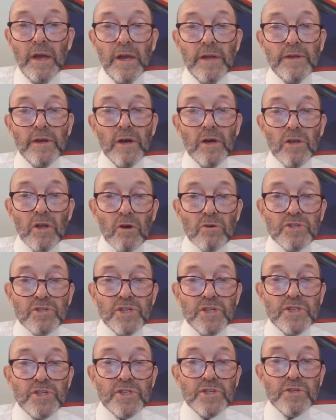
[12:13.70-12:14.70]
In our
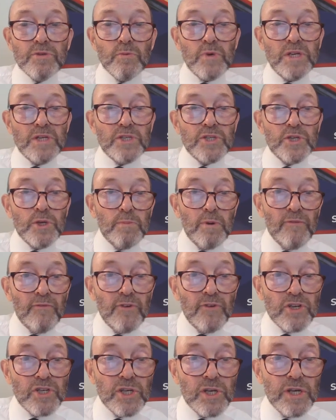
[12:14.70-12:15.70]
lodges we
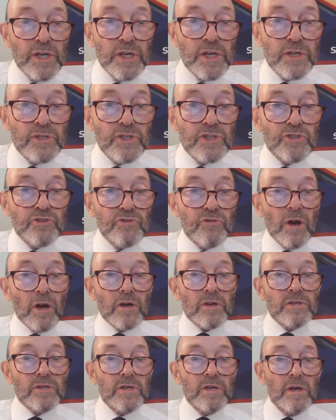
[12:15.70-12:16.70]
superficially construct,
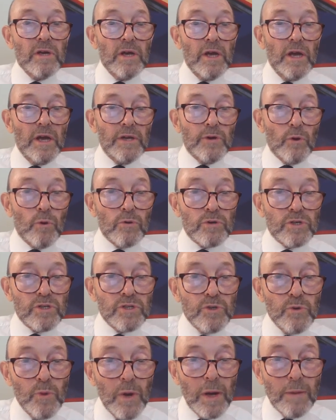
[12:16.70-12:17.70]
in order
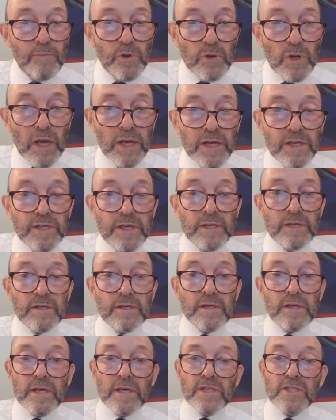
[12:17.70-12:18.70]
to emulate it,
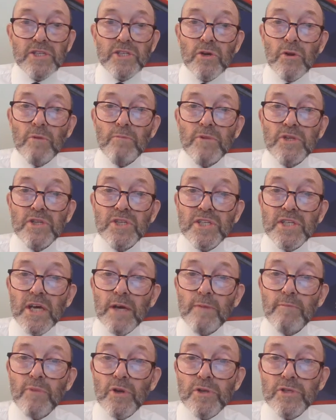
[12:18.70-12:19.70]
King Solomon's
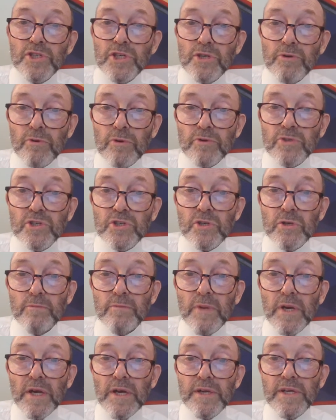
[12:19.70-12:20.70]
temple at
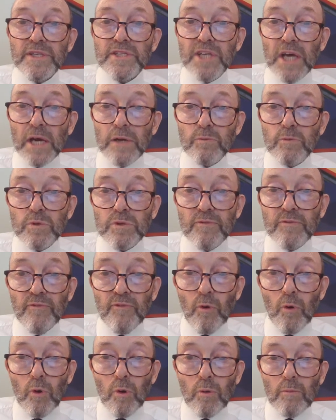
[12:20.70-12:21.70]
Jerusalem in its outward
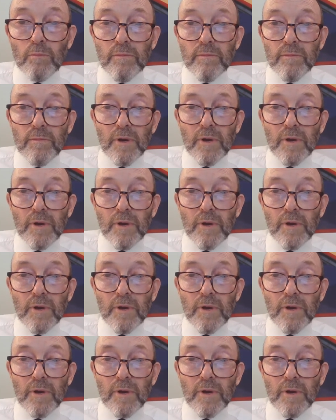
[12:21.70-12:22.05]
form.